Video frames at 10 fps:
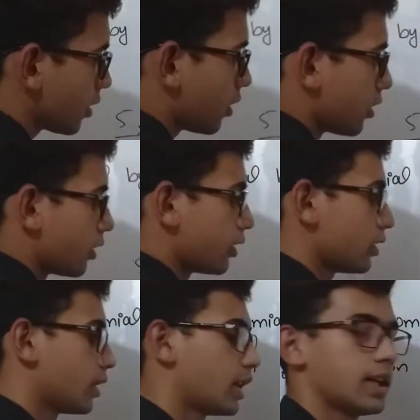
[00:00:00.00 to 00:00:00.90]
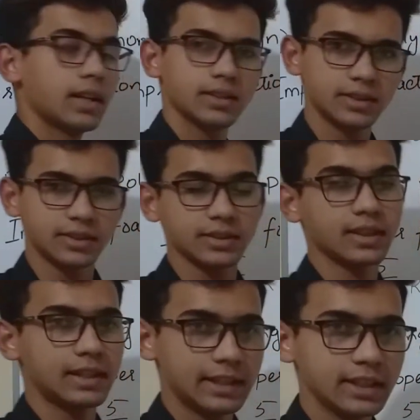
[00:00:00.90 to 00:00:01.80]

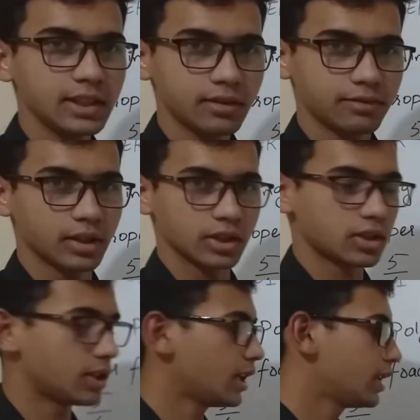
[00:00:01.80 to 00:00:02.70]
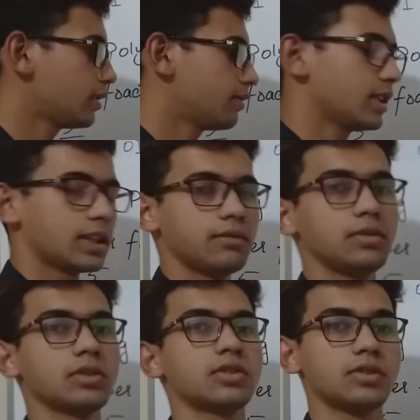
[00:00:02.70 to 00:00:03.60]
a linear function and it will give
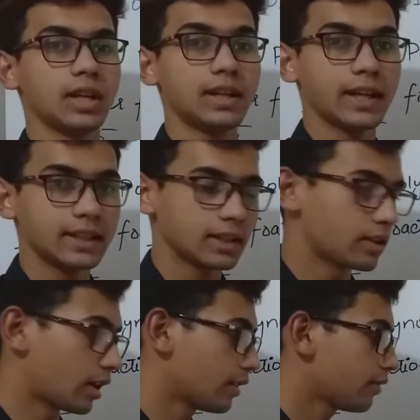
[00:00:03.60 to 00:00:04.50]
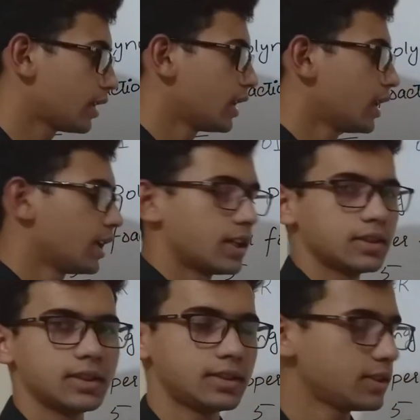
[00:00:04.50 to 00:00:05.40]
you a straight line graph.
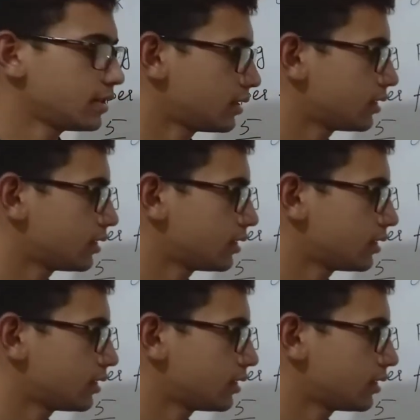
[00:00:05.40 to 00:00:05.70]
This is